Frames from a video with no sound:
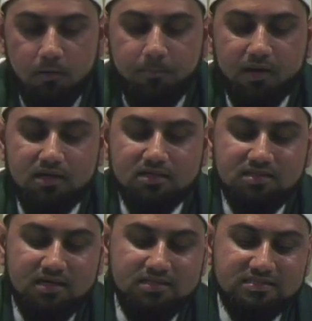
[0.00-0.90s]
but it is
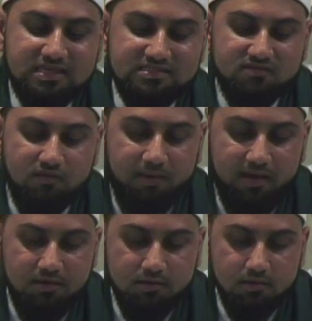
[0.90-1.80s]
not a decisive
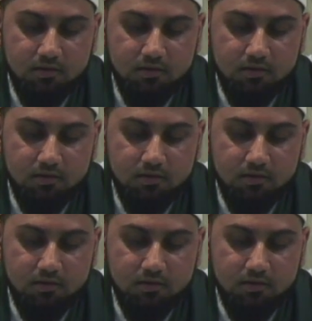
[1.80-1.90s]
demand